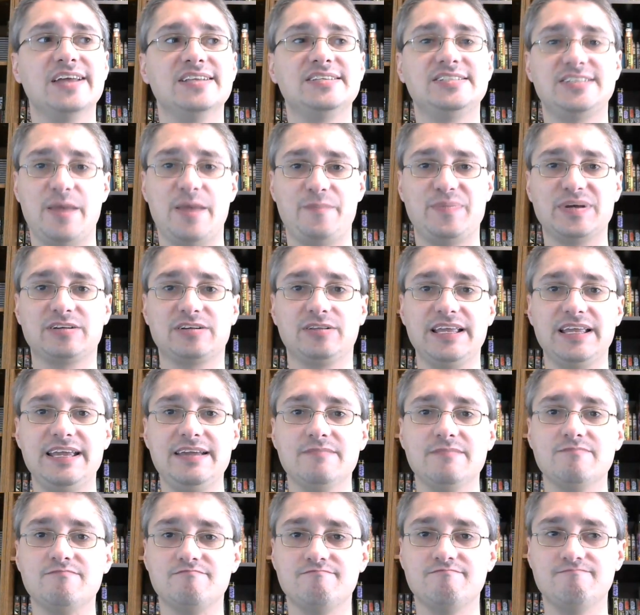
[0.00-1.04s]

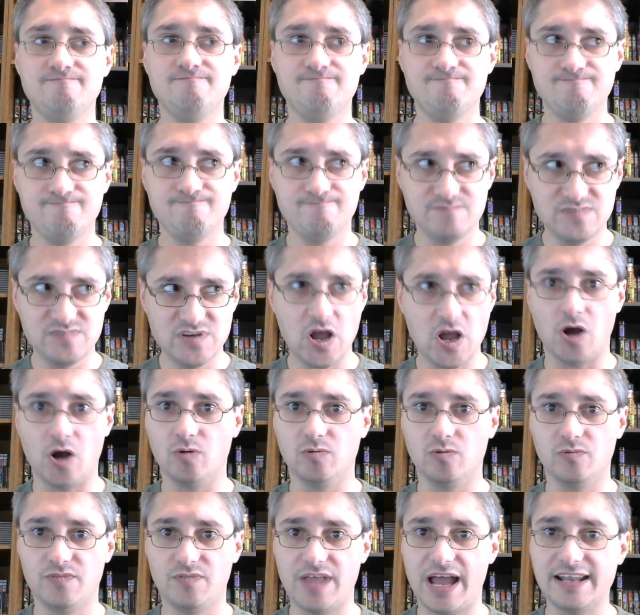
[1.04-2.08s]
Typically,
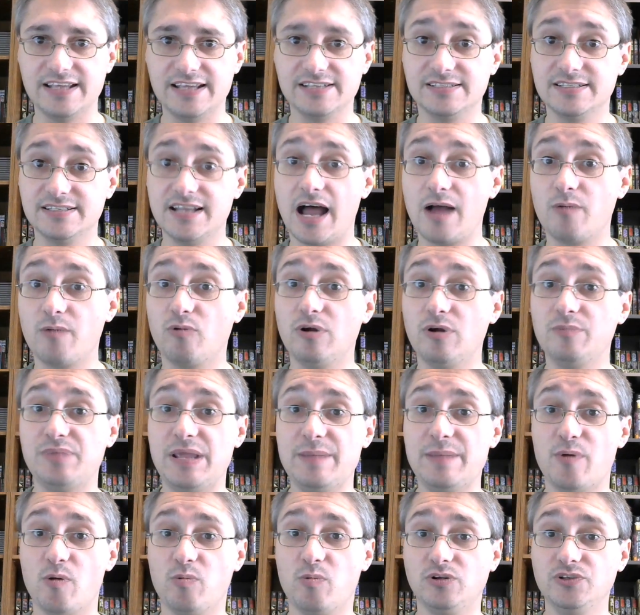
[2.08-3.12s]
no, that is not what
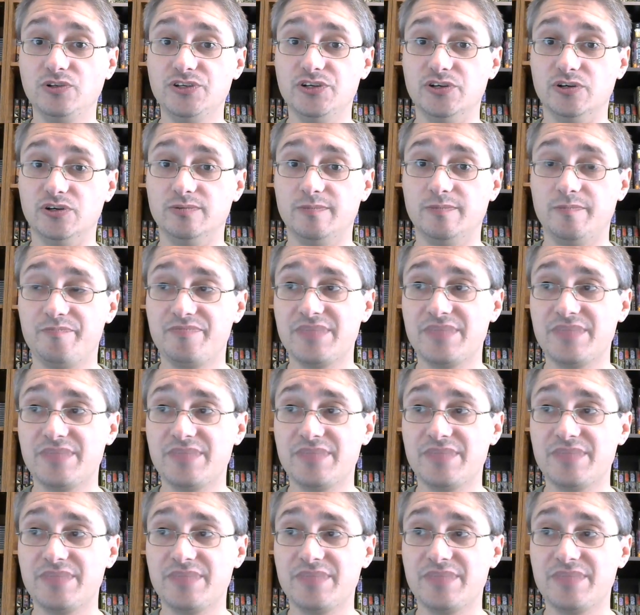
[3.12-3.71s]
people will do.